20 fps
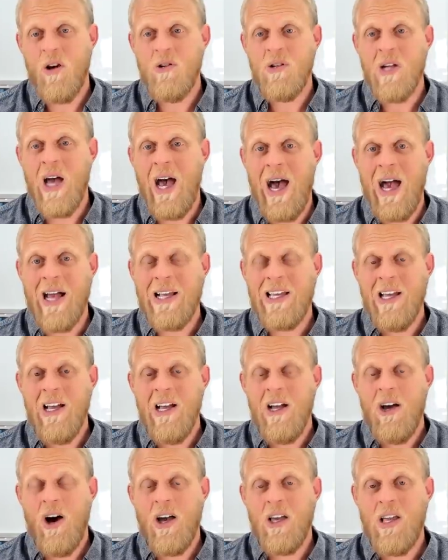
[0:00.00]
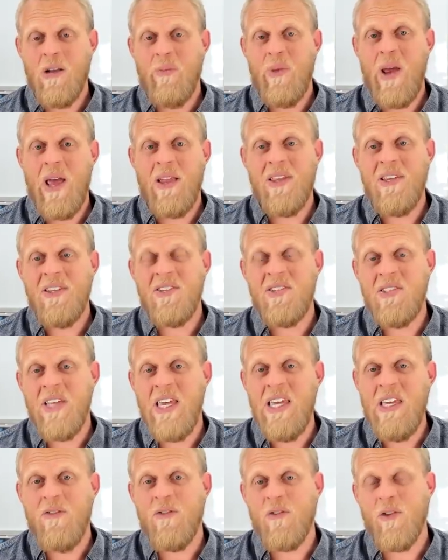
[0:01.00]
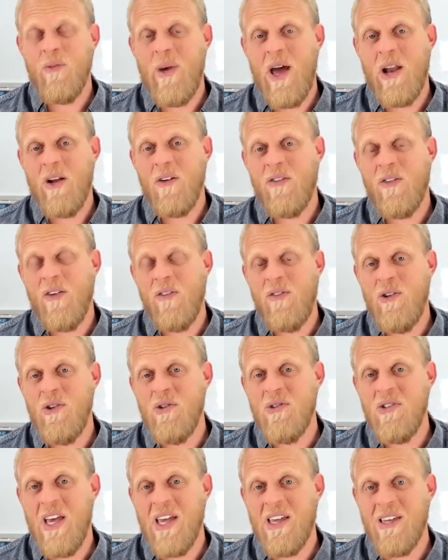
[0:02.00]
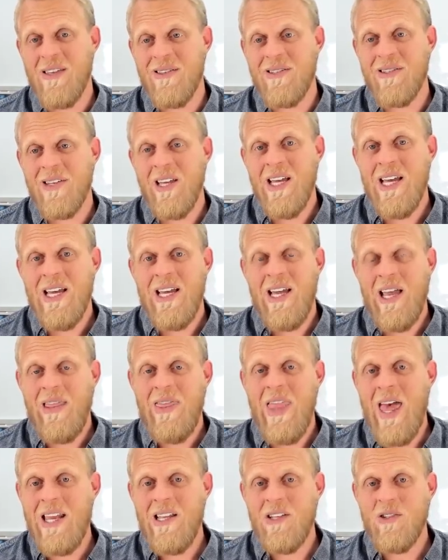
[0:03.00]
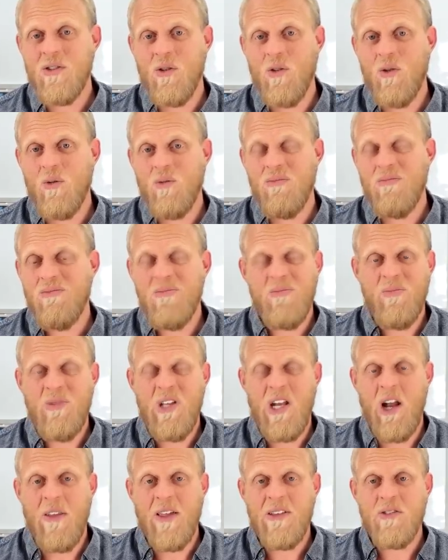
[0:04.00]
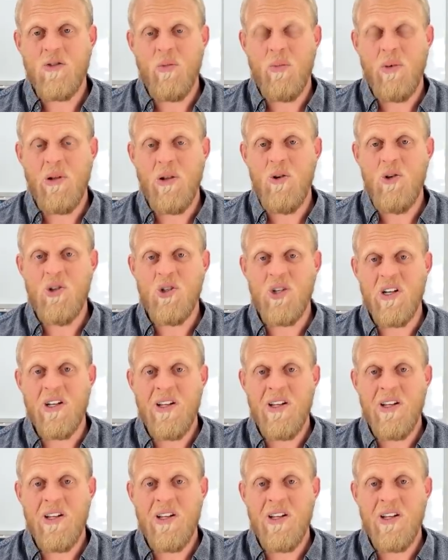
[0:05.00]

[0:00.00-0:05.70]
dark, I could barely see for a matter of a few seconds. And that is all, you know, that's all pollution.